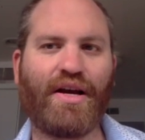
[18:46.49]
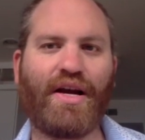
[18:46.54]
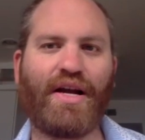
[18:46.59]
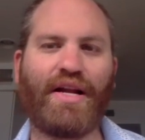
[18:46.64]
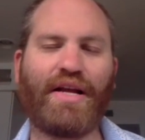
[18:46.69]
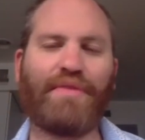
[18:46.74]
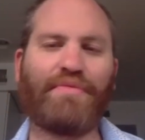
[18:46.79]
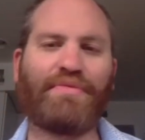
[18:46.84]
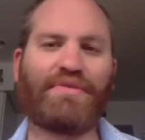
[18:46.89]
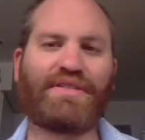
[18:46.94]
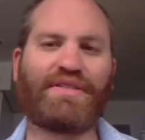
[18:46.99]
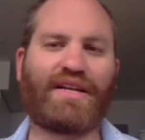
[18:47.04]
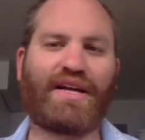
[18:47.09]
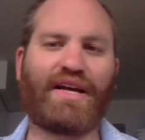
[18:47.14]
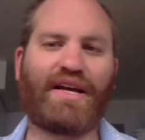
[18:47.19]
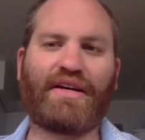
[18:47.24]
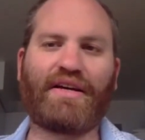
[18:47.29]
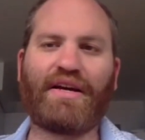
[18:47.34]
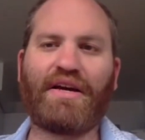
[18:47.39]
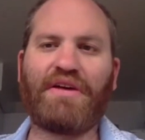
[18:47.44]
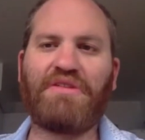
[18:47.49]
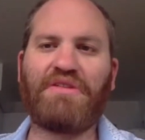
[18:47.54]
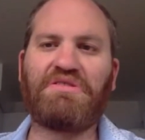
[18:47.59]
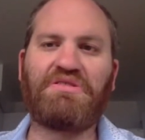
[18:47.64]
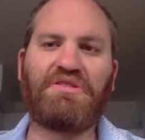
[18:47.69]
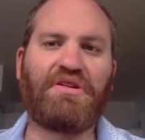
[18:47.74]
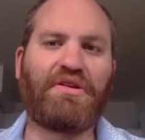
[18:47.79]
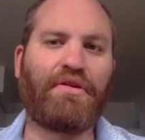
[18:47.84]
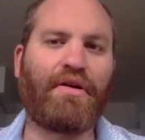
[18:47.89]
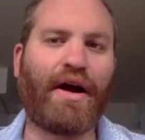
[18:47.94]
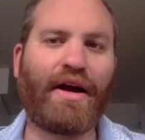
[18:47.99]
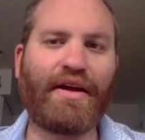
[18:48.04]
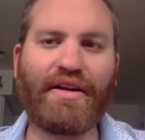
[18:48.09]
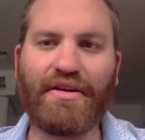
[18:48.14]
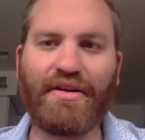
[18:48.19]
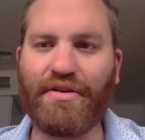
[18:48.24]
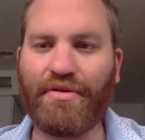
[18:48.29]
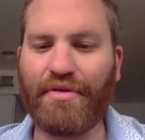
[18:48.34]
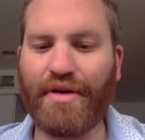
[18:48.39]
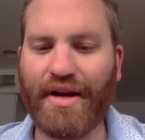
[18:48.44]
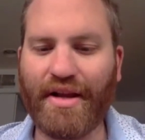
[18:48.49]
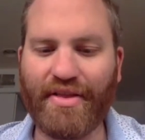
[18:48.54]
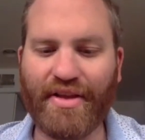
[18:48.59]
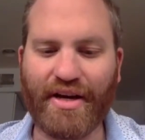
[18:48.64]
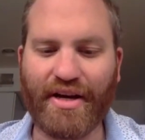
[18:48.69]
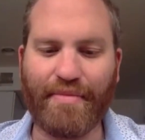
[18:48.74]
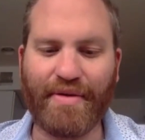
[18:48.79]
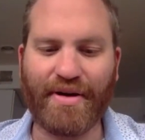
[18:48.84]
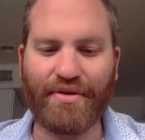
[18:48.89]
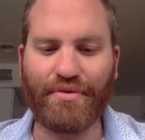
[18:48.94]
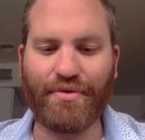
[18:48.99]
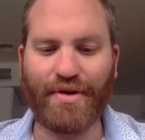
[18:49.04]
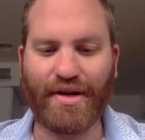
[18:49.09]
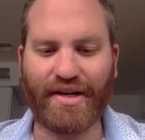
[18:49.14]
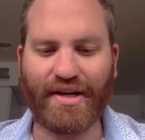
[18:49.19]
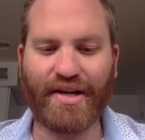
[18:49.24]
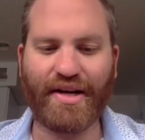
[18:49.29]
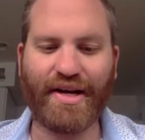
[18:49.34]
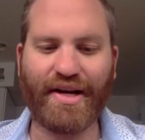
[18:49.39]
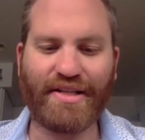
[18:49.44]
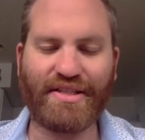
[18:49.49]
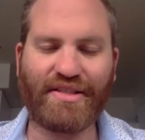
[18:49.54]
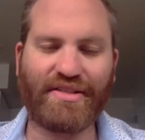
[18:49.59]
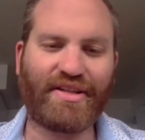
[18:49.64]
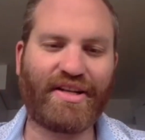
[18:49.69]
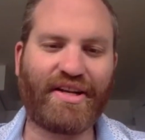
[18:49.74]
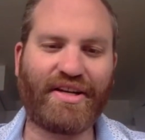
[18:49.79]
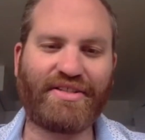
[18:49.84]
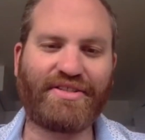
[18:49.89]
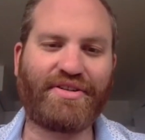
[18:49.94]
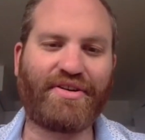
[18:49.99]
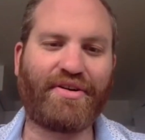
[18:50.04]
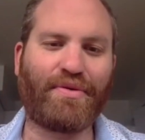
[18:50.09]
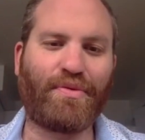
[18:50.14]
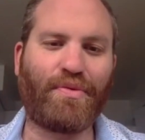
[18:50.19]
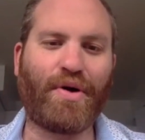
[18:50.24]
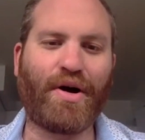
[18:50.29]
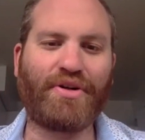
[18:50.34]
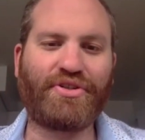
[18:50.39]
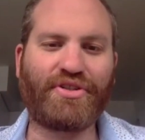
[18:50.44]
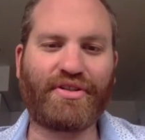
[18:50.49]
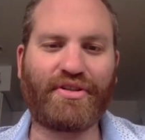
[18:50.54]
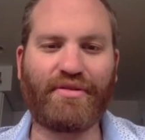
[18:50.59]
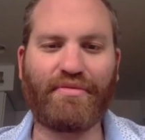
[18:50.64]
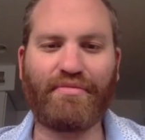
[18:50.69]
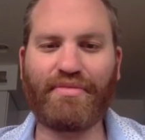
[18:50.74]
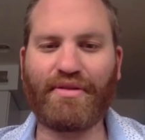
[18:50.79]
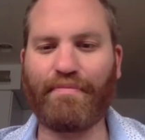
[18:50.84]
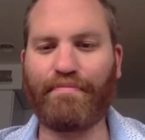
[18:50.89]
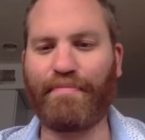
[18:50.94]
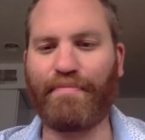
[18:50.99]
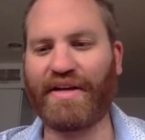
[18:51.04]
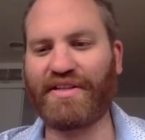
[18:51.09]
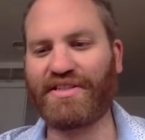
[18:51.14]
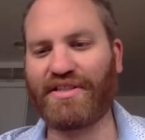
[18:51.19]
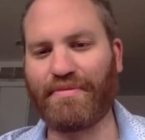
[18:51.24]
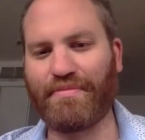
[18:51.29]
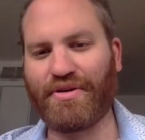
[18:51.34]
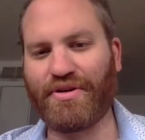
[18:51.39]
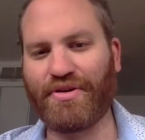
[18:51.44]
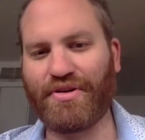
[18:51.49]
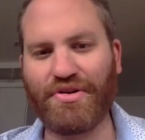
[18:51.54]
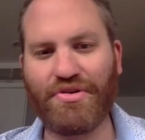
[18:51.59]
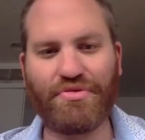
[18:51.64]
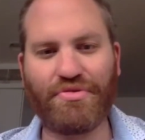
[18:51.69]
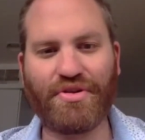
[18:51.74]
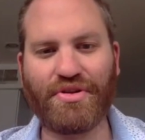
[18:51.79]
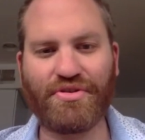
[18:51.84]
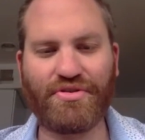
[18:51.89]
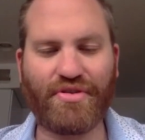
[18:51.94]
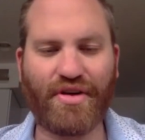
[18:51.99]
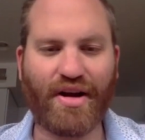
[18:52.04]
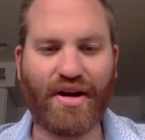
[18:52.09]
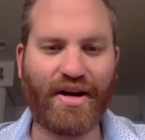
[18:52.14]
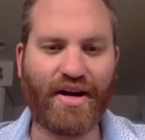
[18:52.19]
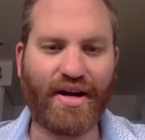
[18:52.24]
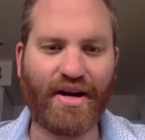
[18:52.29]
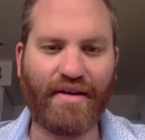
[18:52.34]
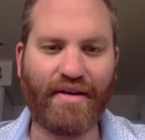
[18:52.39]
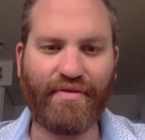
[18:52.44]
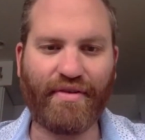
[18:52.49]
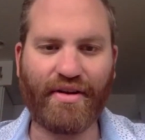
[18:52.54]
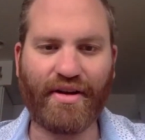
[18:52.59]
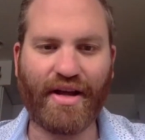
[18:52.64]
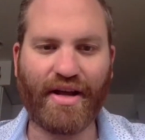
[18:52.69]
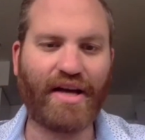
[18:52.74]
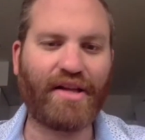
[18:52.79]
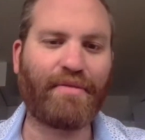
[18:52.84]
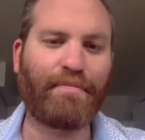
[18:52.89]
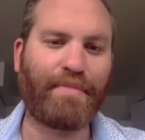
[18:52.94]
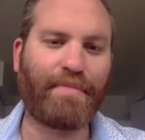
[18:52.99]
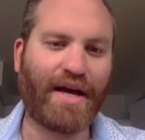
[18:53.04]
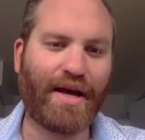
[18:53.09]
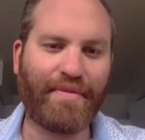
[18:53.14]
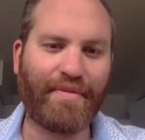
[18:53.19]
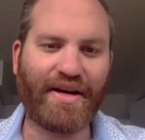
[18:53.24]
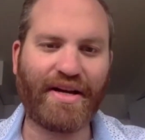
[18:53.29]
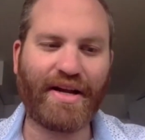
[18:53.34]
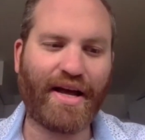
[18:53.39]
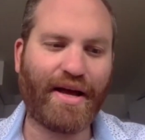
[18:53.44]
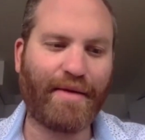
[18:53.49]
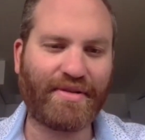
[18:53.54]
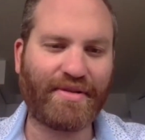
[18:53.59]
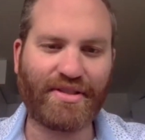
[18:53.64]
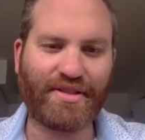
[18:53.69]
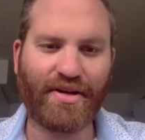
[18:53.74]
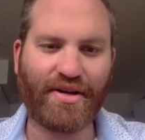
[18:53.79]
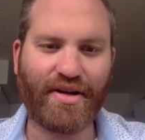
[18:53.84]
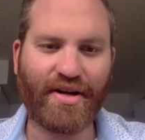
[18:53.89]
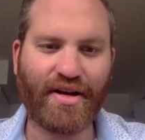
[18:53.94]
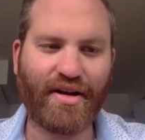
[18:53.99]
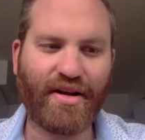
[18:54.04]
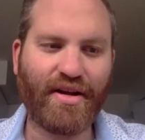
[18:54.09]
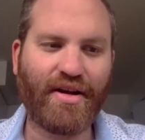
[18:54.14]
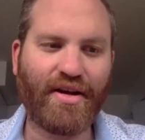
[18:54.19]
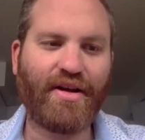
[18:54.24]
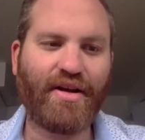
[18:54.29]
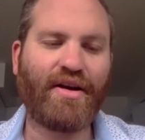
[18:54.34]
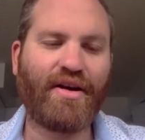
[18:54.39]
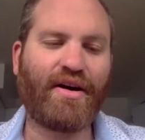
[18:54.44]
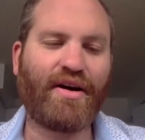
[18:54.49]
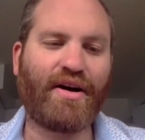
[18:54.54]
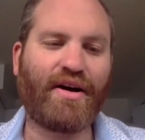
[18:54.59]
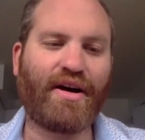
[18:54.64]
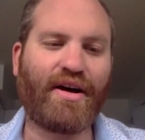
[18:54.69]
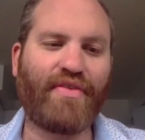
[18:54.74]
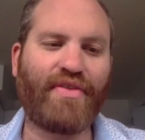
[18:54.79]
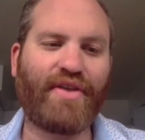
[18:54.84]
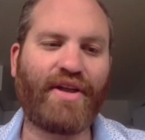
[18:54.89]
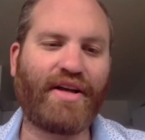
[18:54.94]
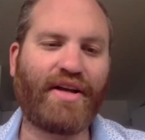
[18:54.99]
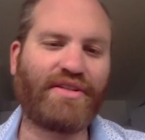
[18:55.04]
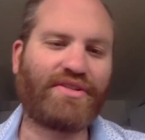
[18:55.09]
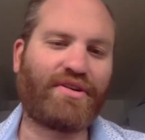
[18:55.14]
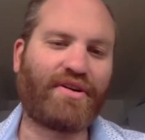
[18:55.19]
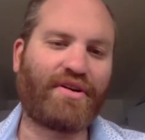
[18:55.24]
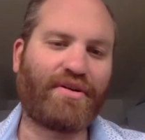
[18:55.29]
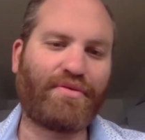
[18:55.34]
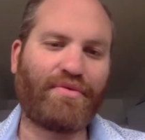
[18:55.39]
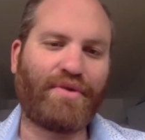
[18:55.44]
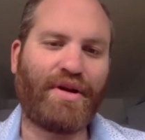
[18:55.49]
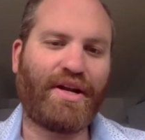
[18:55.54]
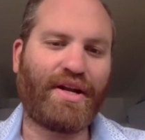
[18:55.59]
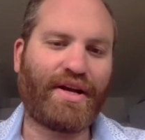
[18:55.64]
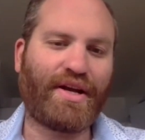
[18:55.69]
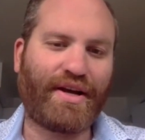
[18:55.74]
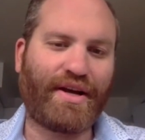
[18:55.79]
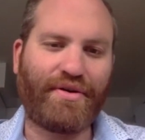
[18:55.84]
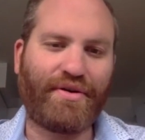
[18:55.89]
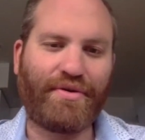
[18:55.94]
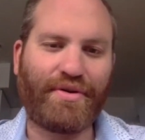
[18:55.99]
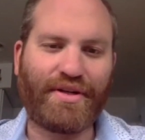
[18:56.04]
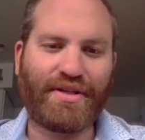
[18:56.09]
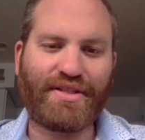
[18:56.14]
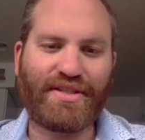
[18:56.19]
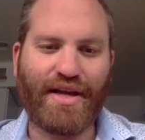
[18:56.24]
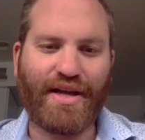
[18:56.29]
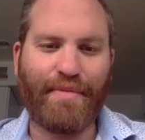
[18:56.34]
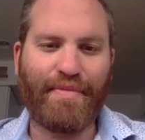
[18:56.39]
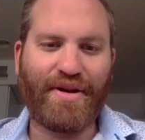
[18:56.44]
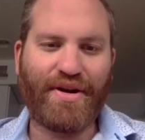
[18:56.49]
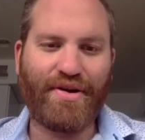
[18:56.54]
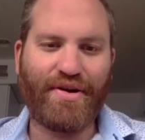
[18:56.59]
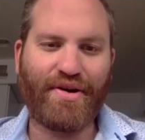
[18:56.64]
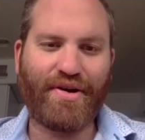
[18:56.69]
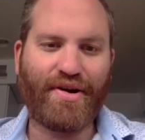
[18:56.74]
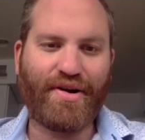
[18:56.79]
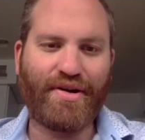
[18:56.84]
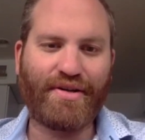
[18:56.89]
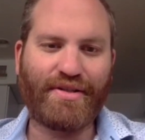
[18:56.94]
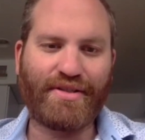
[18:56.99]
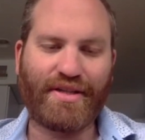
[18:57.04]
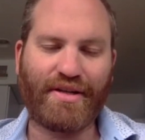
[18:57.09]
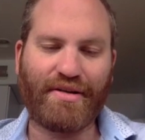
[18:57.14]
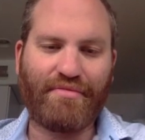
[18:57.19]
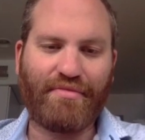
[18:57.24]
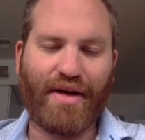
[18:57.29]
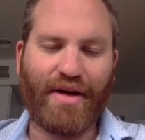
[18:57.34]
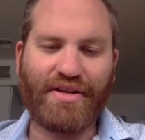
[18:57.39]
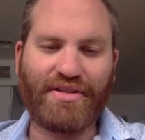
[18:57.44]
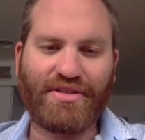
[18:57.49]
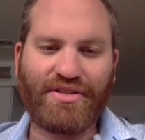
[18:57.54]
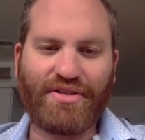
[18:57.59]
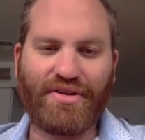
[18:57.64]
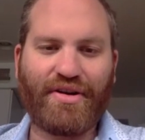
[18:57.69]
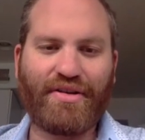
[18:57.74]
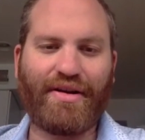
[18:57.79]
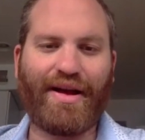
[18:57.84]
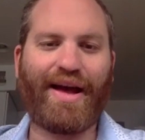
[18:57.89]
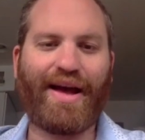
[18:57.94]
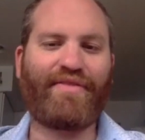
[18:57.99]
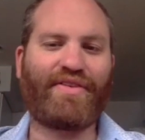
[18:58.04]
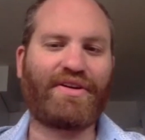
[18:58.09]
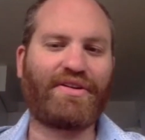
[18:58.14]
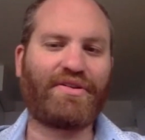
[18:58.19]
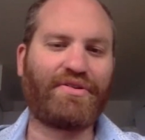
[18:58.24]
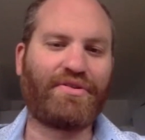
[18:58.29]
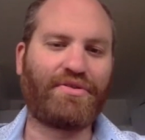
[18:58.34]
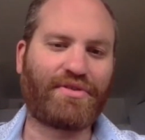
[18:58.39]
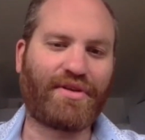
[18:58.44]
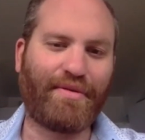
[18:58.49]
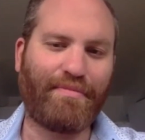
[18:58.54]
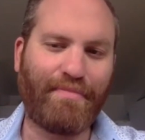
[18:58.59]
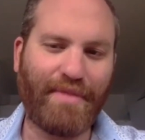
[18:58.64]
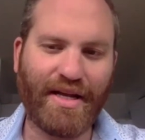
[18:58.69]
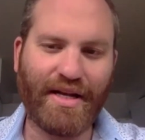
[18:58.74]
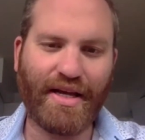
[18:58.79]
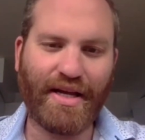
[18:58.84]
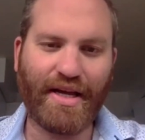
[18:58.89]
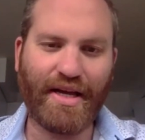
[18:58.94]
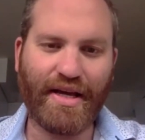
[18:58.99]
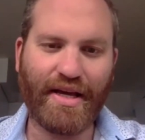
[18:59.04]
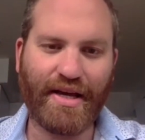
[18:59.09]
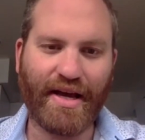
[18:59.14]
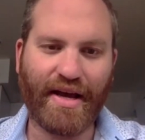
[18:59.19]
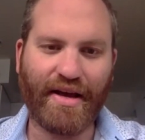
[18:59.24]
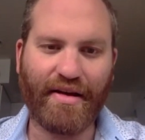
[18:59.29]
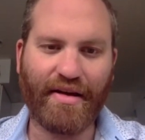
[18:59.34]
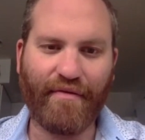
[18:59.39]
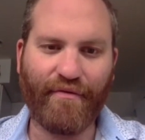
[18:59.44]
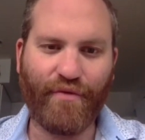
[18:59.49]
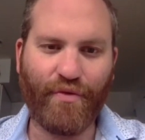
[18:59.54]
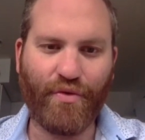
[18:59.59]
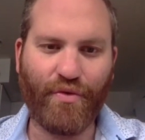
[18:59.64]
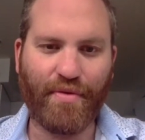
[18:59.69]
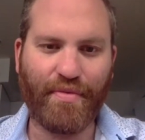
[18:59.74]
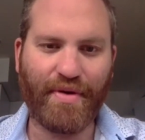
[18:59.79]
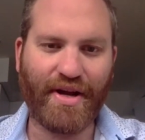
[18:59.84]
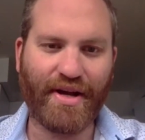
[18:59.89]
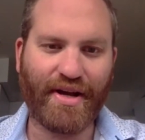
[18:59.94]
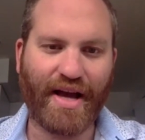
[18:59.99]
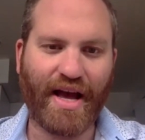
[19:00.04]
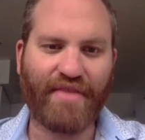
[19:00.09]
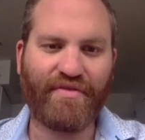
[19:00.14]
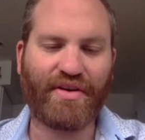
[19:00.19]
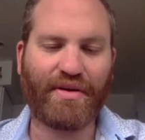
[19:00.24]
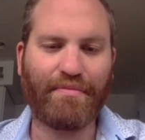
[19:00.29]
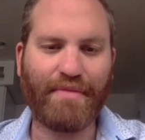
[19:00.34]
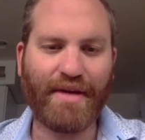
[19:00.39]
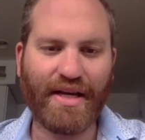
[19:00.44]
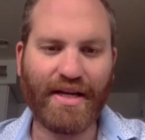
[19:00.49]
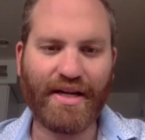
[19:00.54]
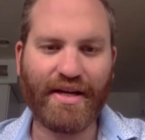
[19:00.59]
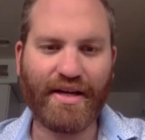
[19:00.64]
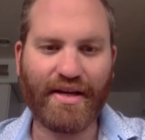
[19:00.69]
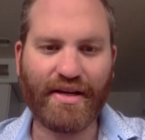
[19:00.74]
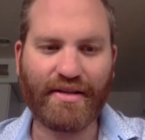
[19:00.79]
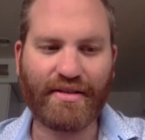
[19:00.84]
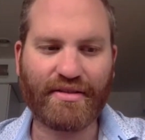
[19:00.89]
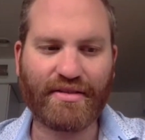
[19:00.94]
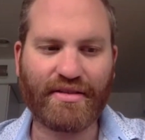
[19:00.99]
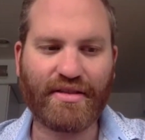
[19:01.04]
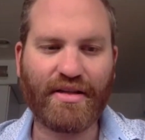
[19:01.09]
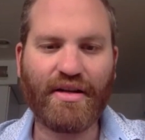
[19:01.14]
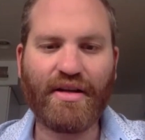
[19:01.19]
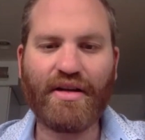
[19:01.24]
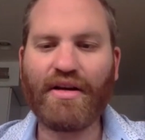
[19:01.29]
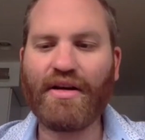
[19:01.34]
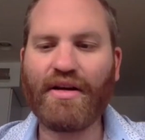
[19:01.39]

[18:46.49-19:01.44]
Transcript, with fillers: and he was saying, you know, I didn't know anything about organizing. Then I started watching the, the Bessemer Union Drive in Alabama at Amazon, uh, and then I started reading and going to seminars, and I started having a little committee forming, having meetings,